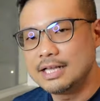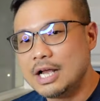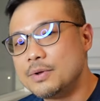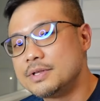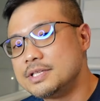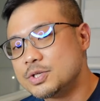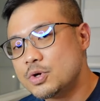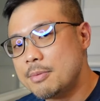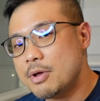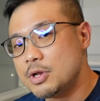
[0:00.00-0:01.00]
I will
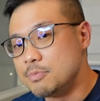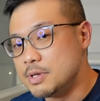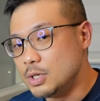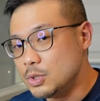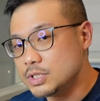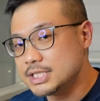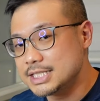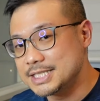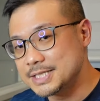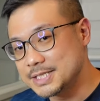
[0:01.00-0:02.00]
describe how the beer
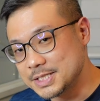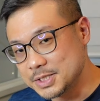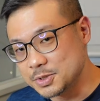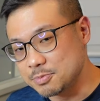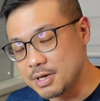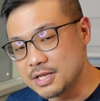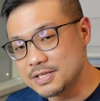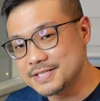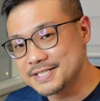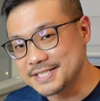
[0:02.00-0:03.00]
looks,
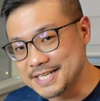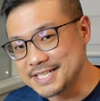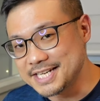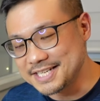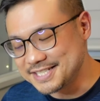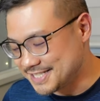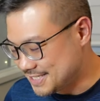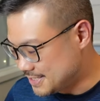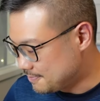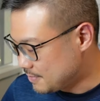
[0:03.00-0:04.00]
smells, and tastes.